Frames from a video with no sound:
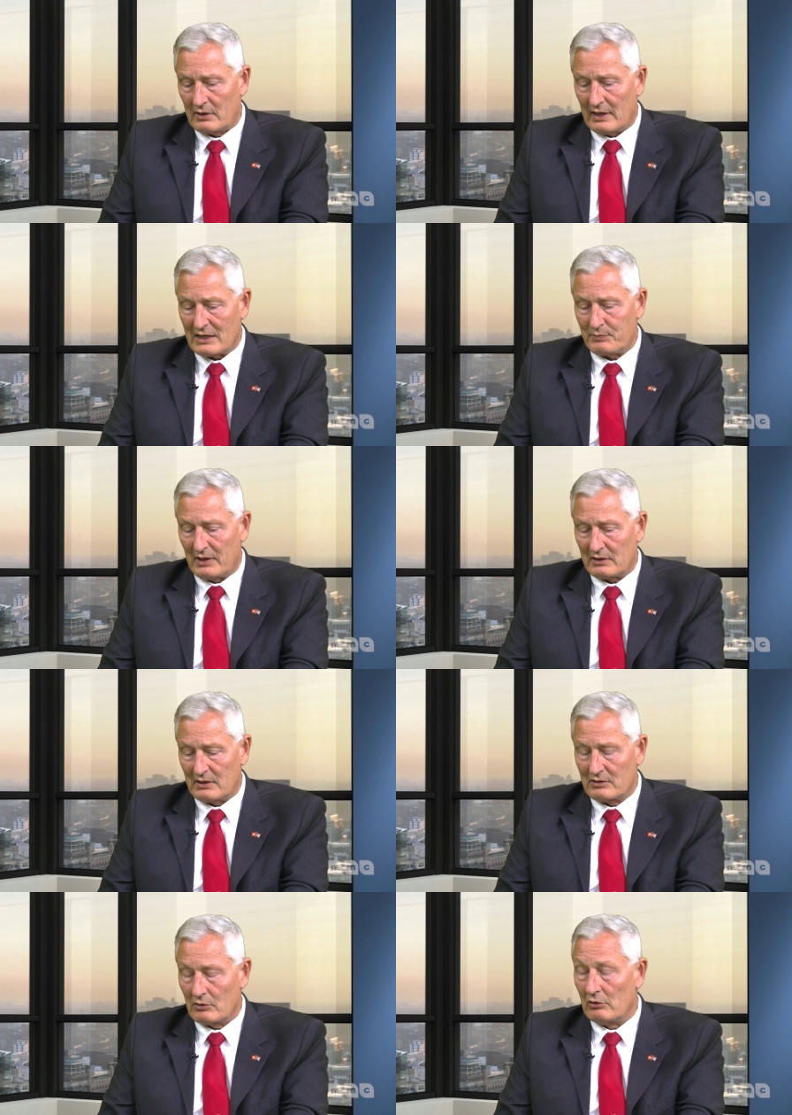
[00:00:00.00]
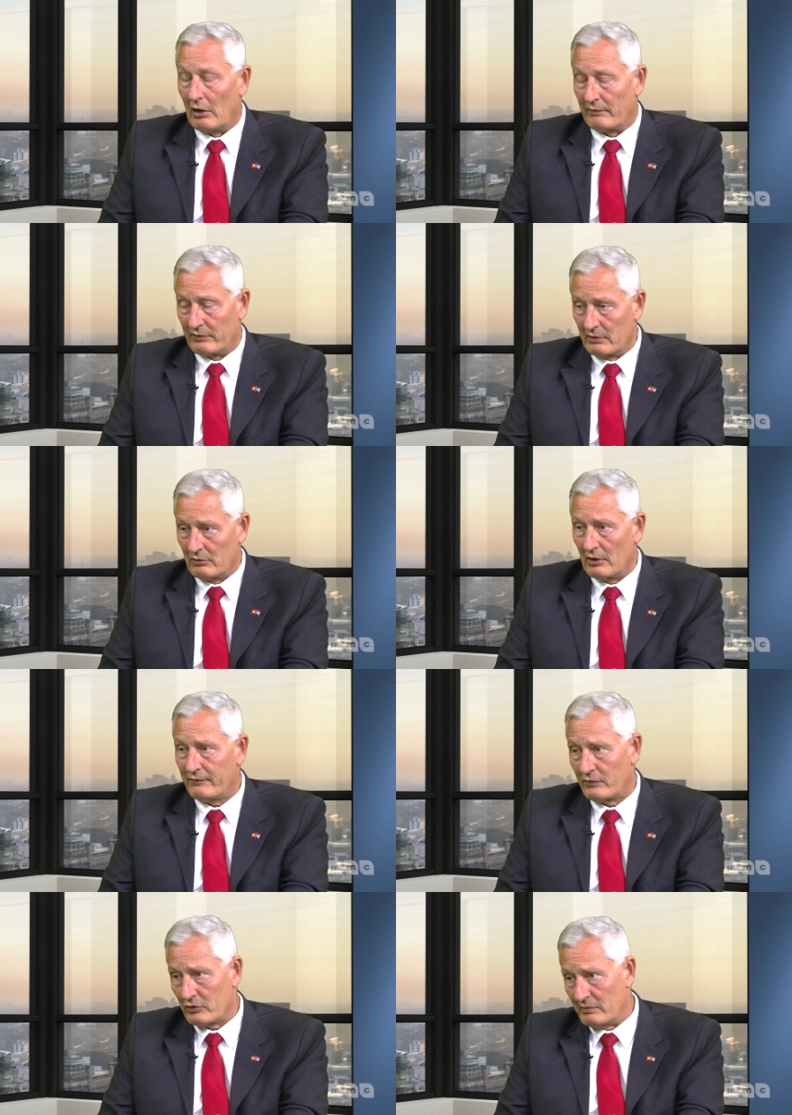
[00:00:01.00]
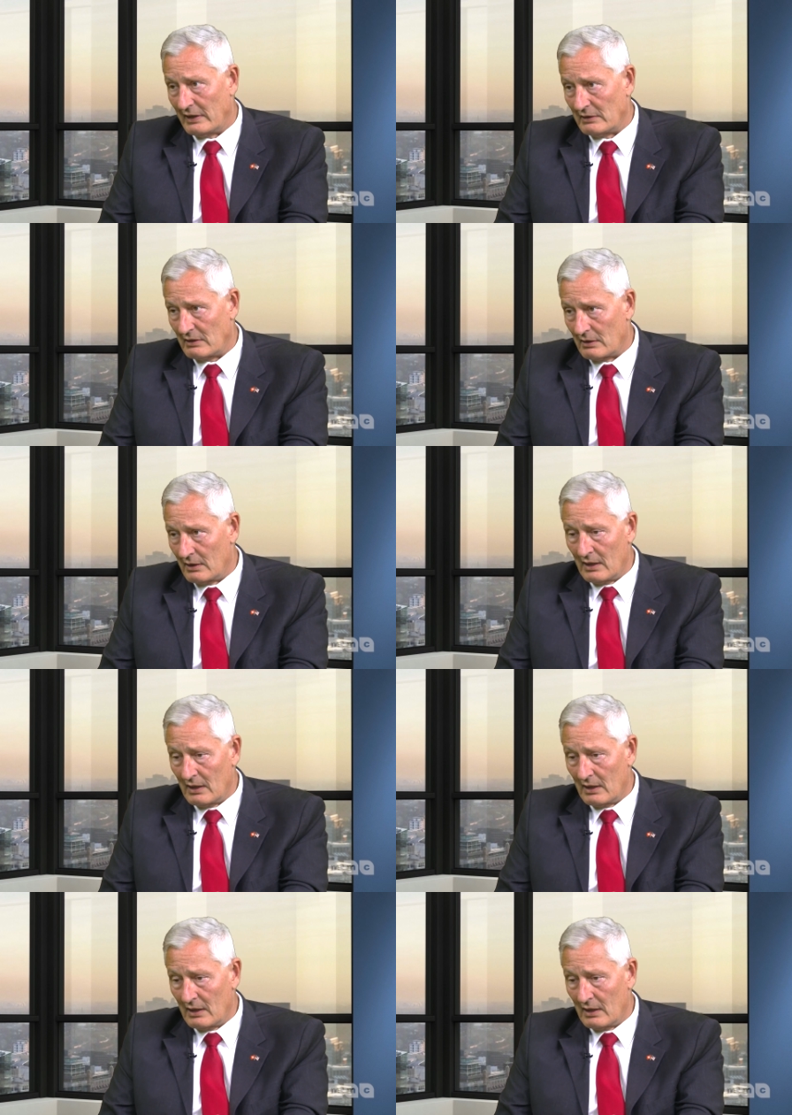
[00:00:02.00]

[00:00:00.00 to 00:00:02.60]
aspect is love for humanity,